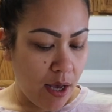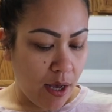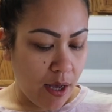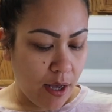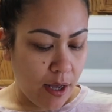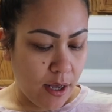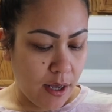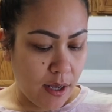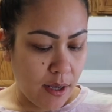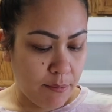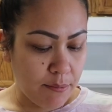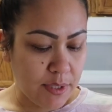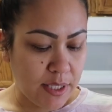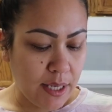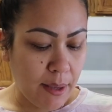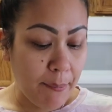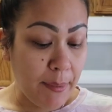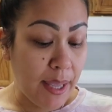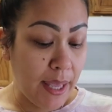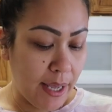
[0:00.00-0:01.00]

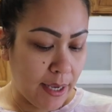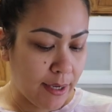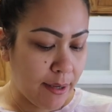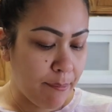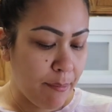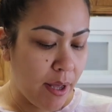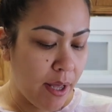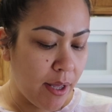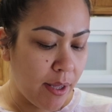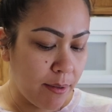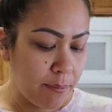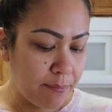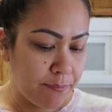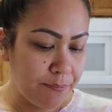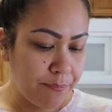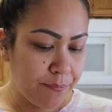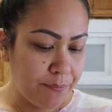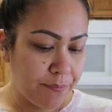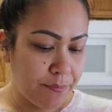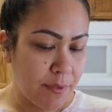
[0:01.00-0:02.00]
some jicama,
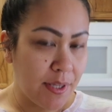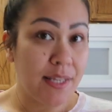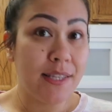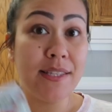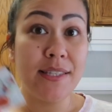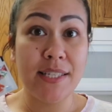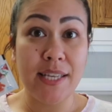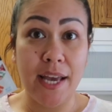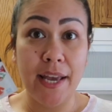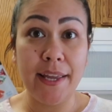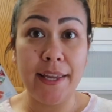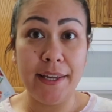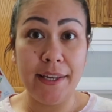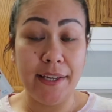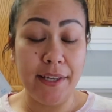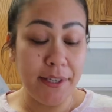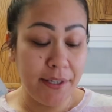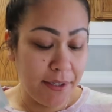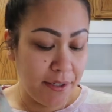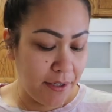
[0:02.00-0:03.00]

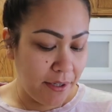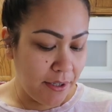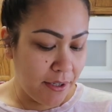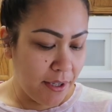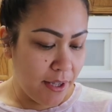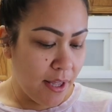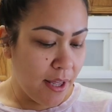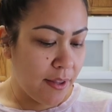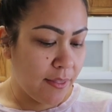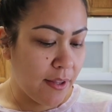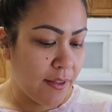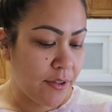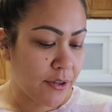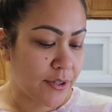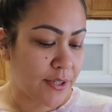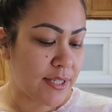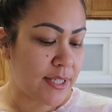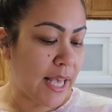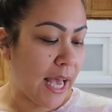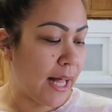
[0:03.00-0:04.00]
tahine, then
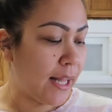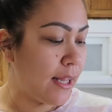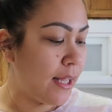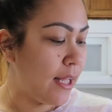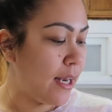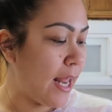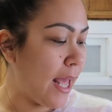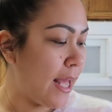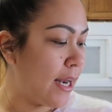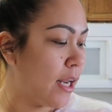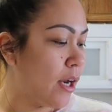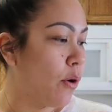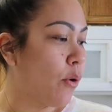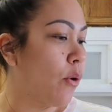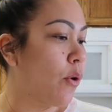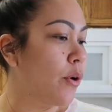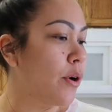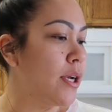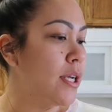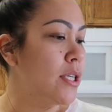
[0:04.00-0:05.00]
there's salad and an
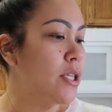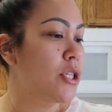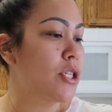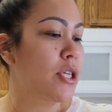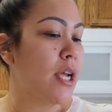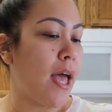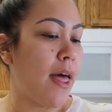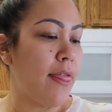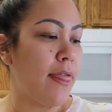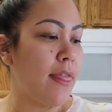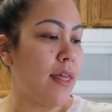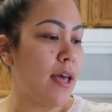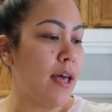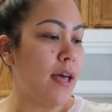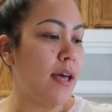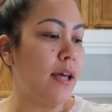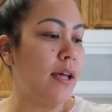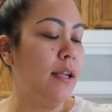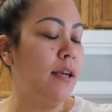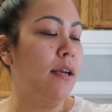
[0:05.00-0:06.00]
orange, and
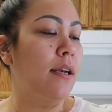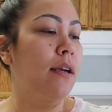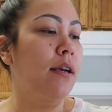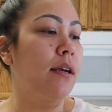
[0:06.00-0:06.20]
then